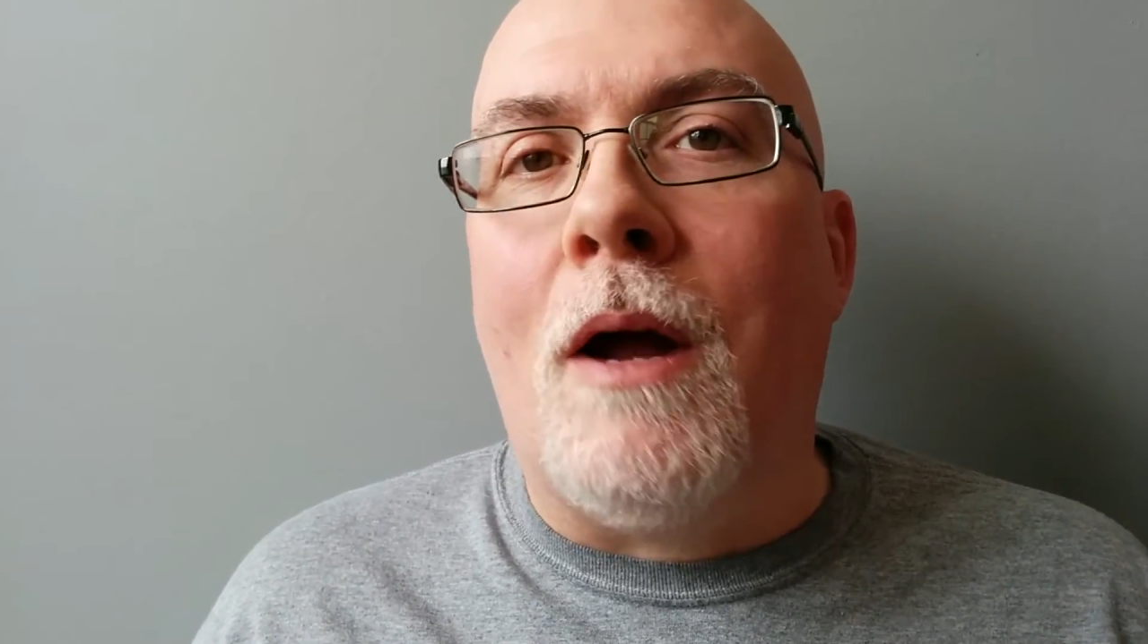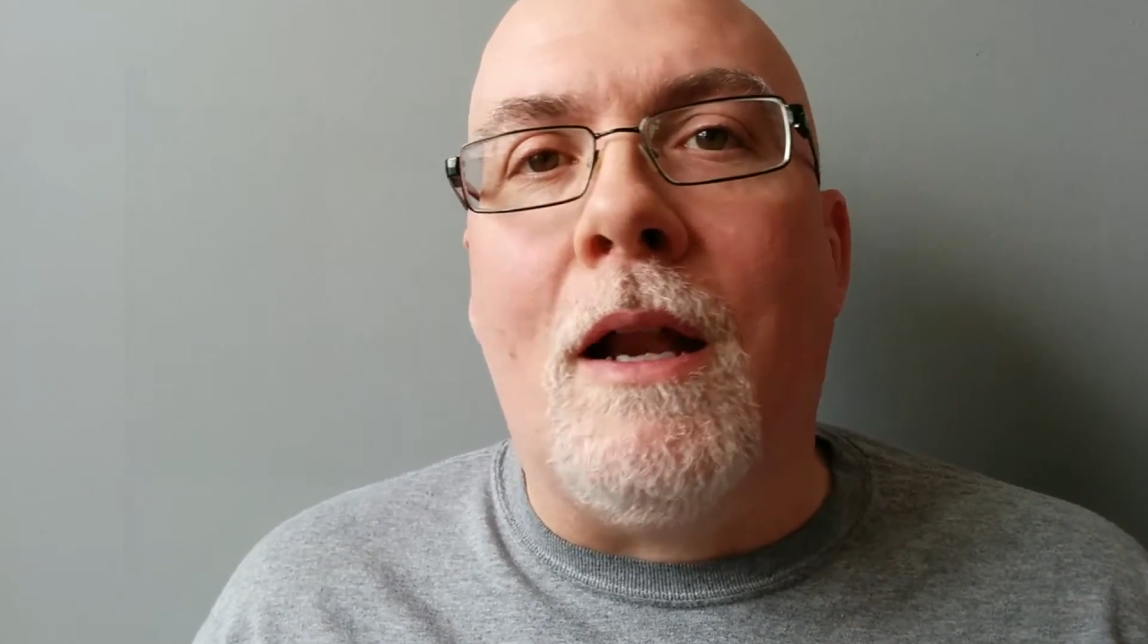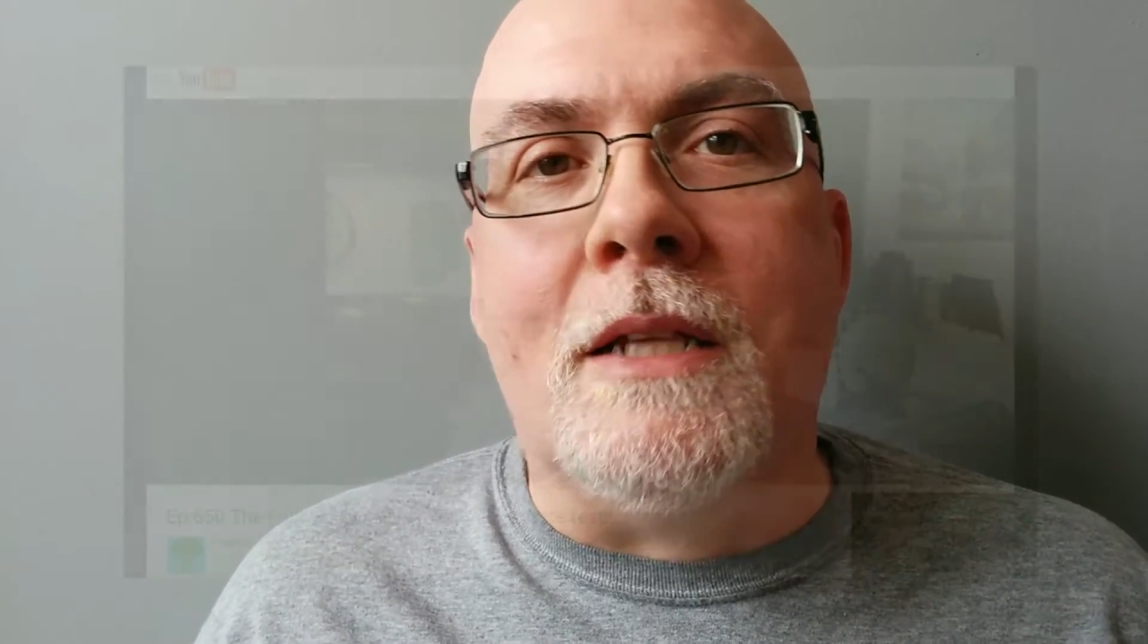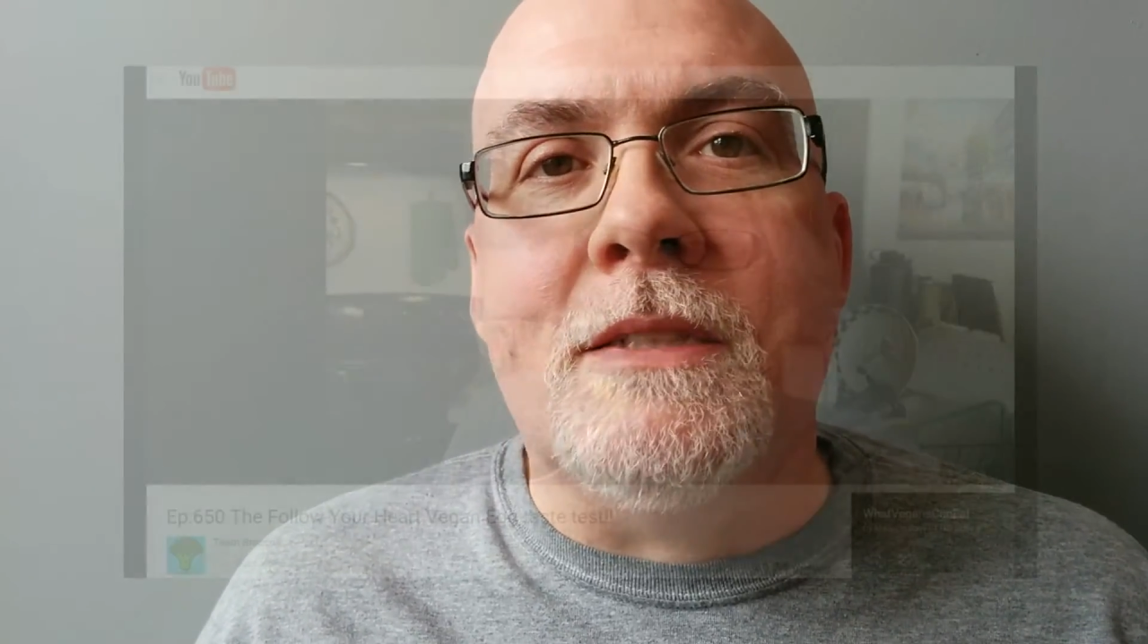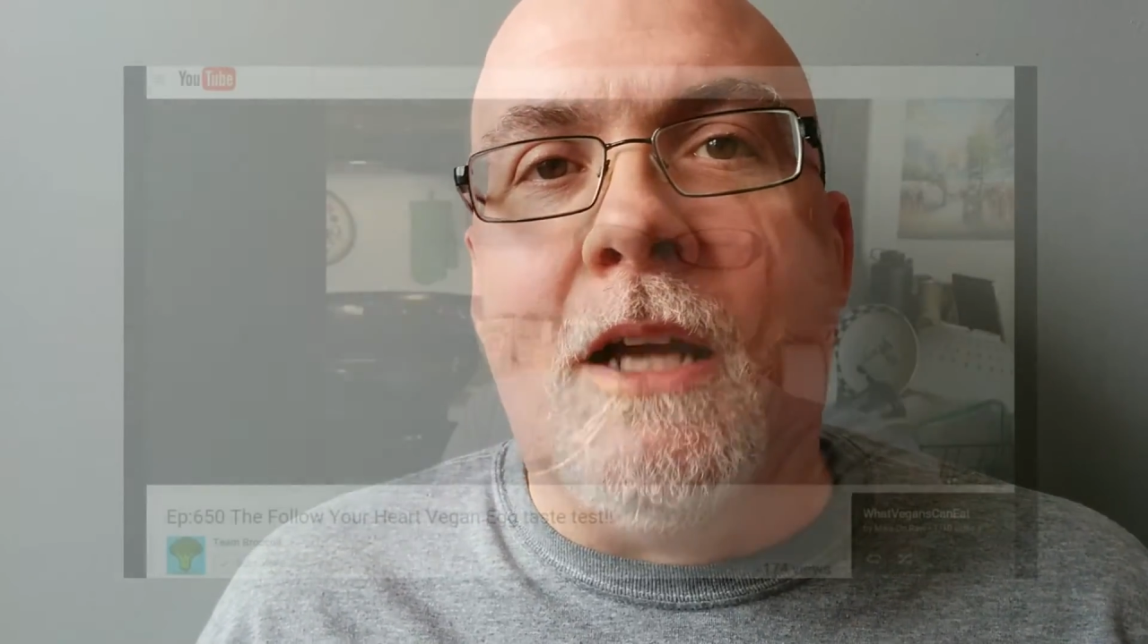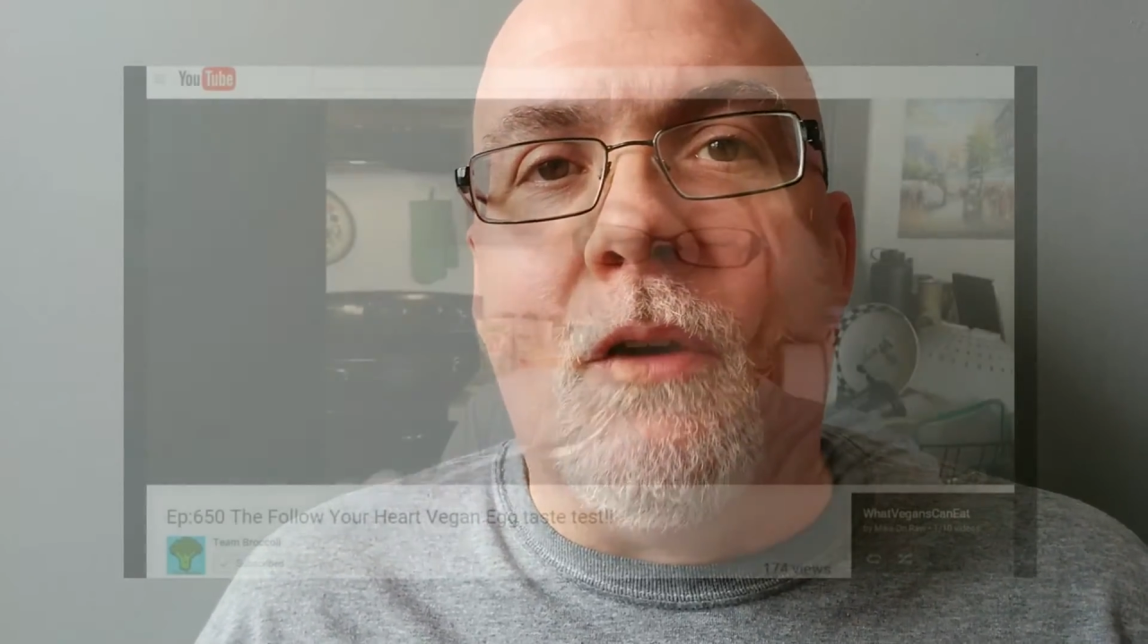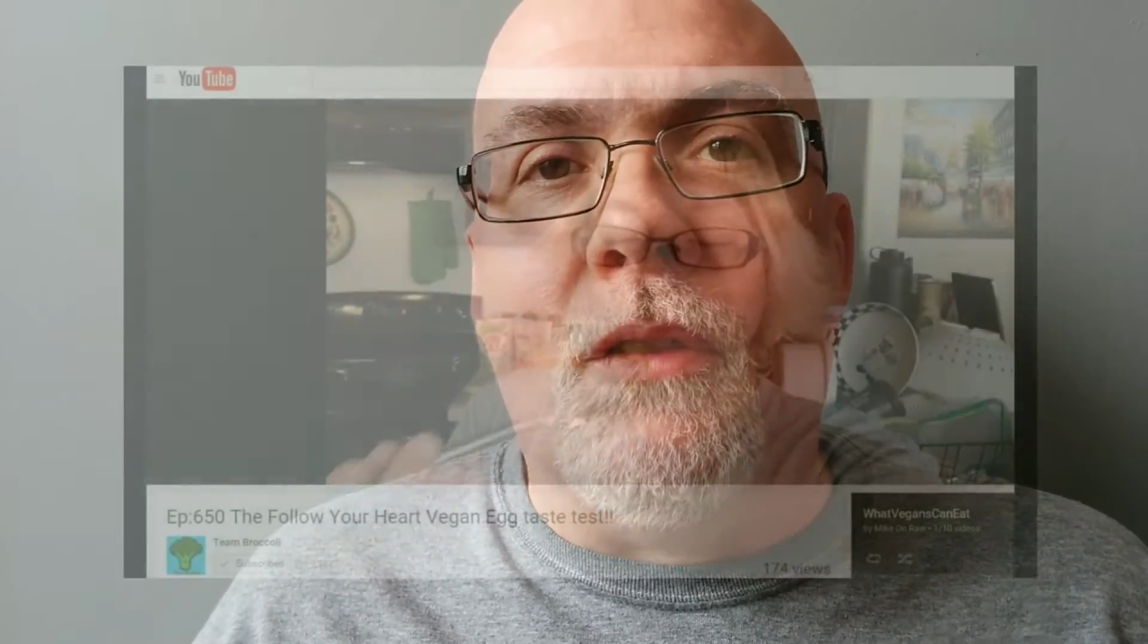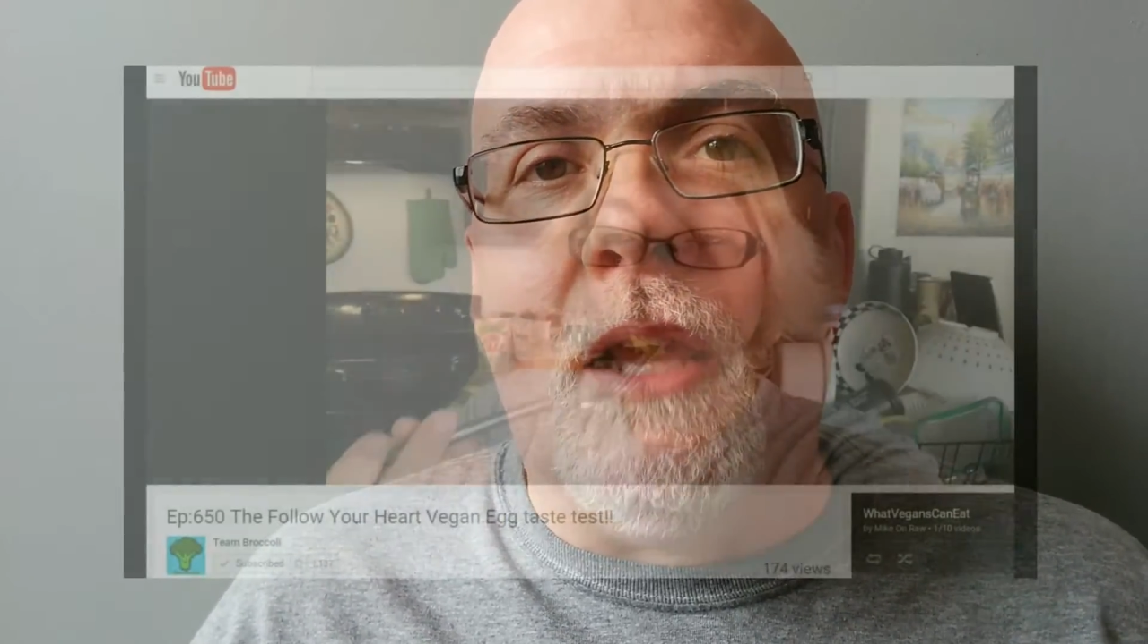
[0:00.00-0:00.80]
products now